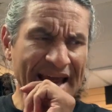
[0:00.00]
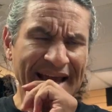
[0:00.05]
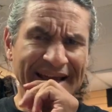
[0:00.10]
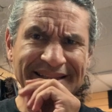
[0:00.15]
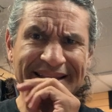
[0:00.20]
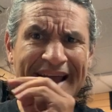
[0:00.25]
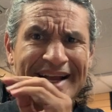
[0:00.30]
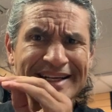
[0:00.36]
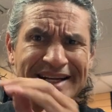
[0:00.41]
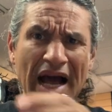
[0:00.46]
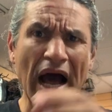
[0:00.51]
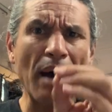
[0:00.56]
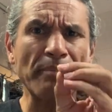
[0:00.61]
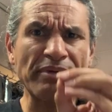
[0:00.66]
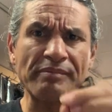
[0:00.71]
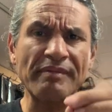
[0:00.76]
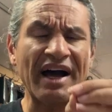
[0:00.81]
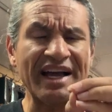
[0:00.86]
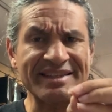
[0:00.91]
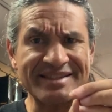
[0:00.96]
And that
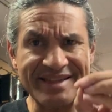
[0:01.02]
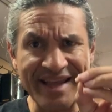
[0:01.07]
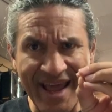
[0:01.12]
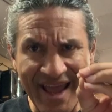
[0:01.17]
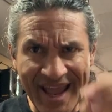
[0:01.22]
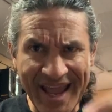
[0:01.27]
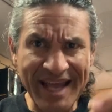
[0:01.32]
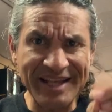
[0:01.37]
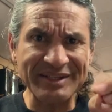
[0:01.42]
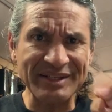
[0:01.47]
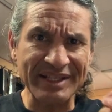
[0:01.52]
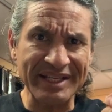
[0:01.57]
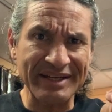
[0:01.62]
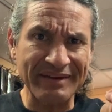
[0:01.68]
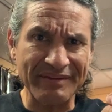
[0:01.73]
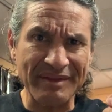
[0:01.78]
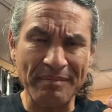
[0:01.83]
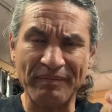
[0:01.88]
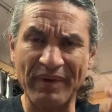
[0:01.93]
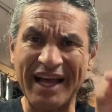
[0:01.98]
compromised the handling
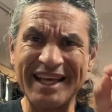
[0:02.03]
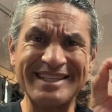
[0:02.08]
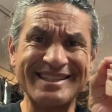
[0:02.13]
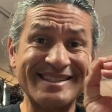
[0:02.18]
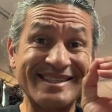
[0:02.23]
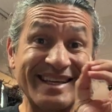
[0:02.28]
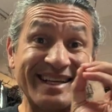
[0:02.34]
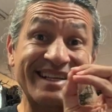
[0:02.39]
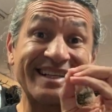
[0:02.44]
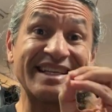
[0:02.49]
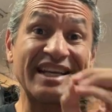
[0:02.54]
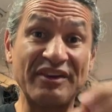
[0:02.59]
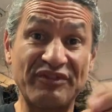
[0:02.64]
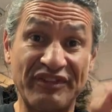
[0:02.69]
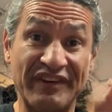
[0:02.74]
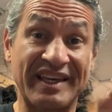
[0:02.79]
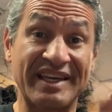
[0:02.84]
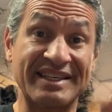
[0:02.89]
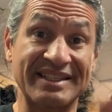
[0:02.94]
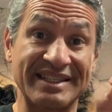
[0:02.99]
of the bike
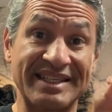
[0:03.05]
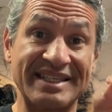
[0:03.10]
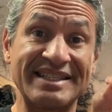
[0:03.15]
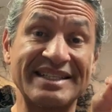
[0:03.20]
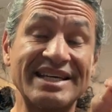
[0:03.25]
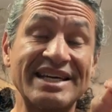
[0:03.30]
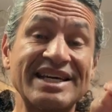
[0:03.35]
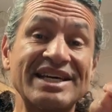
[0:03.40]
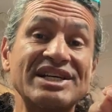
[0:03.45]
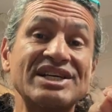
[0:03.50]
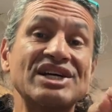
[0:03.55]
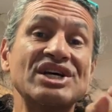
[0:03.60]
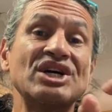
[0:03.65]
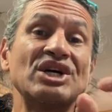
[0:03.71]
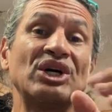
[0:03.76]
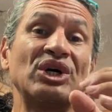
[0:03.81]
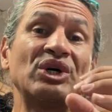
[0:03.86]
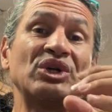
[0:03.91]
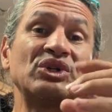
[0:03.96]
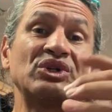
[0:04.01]
significantly,
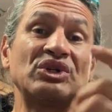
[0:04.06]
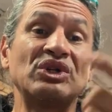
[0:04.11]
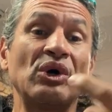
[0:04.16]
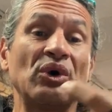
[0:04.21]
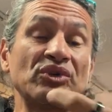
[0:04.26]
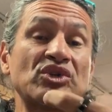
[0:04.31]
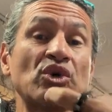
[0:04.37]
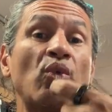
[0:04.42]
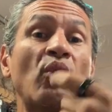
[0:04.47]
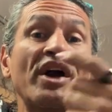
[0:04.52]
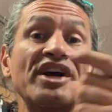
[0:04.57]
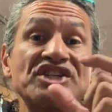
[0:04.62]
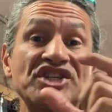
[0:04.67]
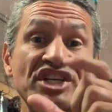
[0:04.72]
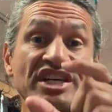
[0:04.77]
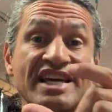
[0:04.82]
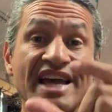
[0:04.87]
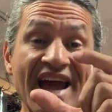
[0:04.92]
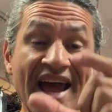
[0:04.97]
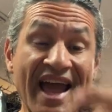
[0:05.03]
you know, to where
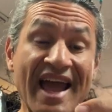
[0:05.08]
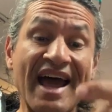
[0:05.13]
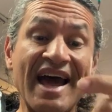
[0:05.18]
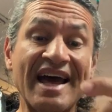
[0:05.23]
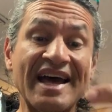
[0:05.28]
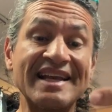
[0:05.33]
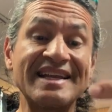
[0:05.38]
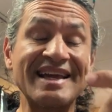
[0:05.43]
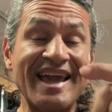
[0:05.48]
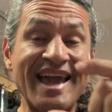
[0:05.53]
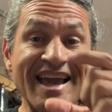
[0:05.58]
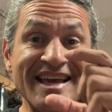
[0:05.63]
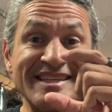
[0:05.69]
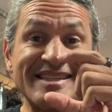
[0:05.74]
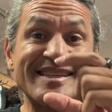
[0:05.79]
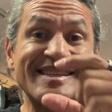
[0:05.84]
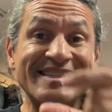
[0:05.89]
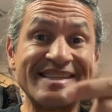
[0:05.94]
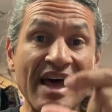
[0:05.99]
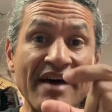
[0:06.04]
she had a
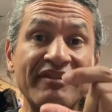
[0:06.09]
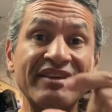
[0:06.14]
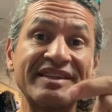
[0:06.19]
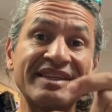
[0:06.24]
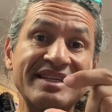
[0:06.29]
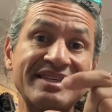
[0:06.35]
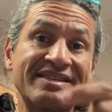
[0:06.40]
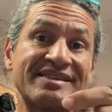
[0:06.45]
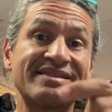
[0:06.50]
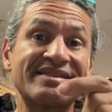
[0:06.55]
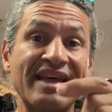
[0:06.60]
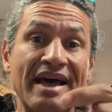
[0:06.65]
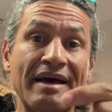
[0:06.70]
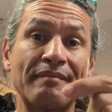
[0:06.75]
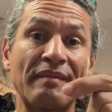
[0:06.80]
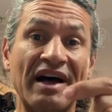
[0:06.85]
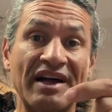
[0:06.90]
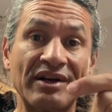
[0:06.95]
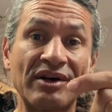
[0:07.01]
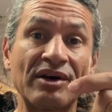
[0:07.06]
70
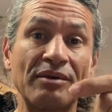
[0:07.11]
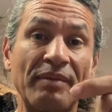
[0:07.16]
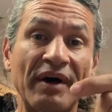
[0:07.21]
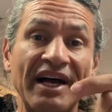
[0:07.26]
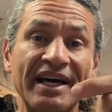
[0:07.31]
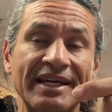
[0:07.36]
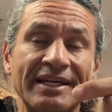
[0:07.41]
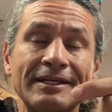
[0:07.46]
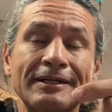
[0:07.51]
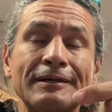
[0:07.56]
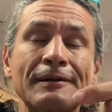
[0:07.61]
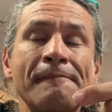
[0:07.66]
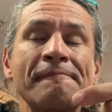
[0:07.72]
stem on her bike.